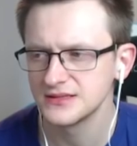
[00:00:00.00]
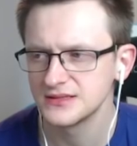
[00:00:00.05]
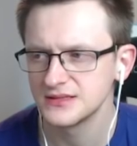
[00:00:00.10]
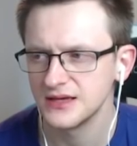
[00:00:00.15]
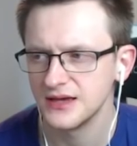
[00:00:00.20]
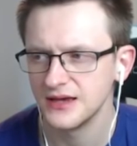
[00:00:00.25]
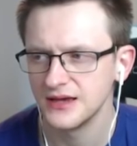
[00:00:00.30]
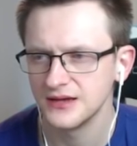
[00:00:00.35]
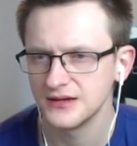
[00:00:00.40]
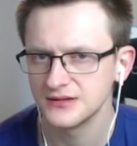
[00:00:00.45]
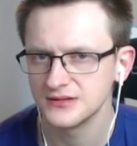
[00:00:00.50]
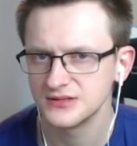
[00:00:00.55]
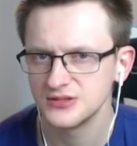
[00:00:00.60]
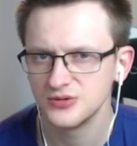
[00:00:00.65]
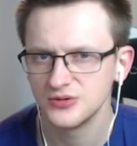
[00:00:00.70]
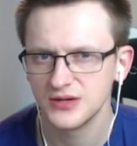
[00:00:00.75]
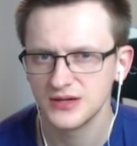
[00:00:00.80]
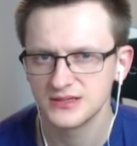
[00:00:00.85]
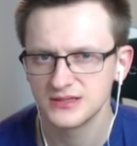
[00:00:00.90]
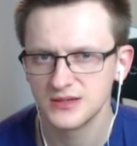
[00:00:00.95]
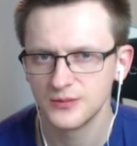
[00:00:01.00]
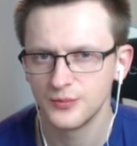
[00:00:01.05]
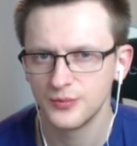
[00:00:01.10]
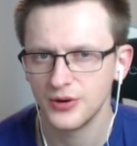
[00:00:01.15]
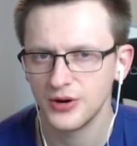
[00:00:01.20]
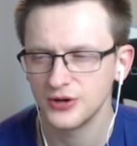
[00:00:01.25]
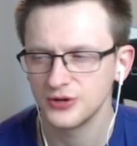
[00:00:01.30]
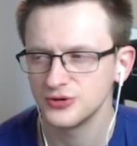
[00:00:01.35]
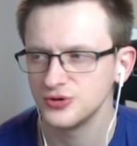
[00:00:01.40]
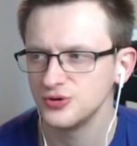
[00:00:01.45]
and see you guys in
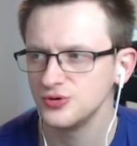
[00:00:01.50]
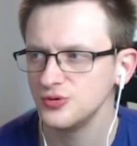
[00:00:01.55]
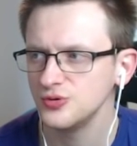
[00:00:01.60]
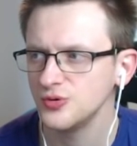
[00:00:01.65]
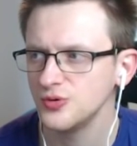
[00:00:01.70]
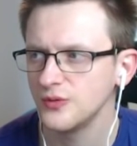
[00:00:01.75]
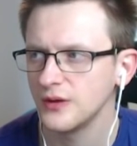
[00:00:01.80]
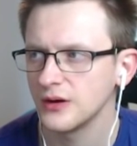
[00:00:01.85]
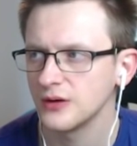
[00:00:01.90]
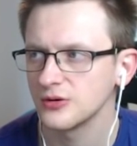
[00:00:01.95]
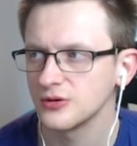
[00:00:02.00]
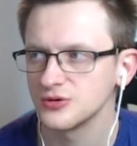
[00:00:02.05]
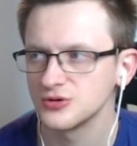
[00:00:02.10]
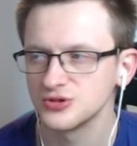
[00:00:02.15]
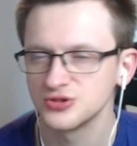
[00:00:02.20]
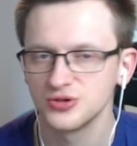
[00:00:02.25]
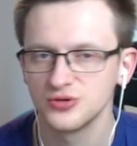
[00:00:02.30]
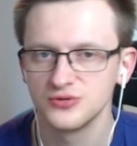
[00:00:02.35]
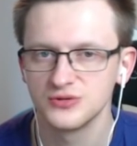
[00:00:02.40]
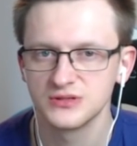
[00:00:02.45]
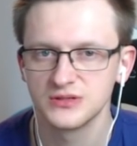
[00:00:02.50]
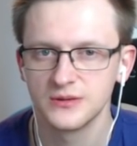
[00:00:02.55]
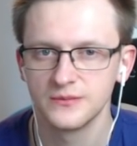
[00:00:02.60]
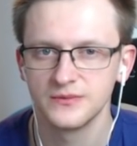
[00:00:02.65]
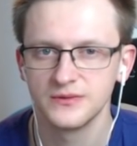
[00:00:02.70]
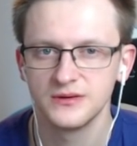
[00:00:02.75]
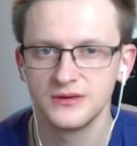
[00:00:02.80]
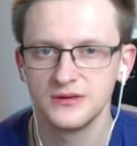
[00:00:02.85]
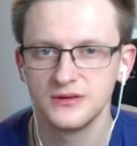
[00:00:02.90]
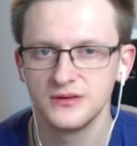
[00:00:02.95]
part 2, where I'm gonna show you some
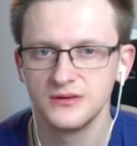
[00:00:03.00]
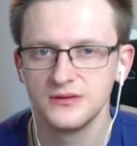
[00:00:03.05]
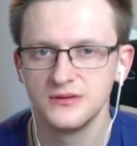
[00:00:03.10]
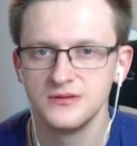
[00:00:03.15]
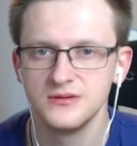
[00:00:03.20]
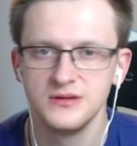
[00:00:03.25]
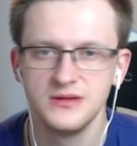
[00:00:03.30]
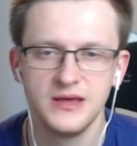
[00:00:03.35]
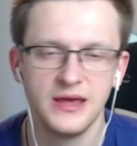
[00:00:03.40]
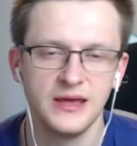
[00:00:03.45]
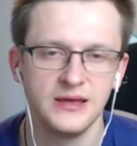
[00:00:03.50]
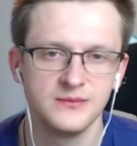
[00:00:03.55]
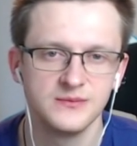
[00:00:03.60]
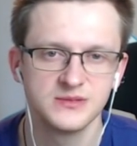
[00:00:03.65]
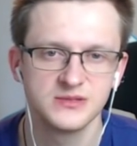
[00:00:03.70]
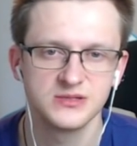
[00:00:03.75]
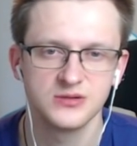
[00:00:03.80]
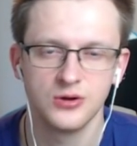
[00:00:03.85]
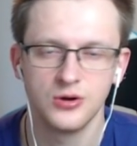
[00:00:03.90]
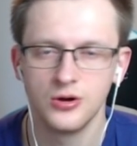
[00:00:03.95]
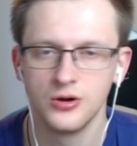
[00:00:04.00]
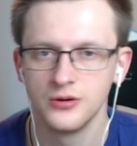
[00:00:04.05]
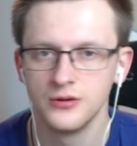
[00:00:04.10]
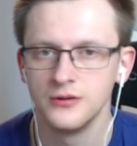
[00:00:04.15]
games on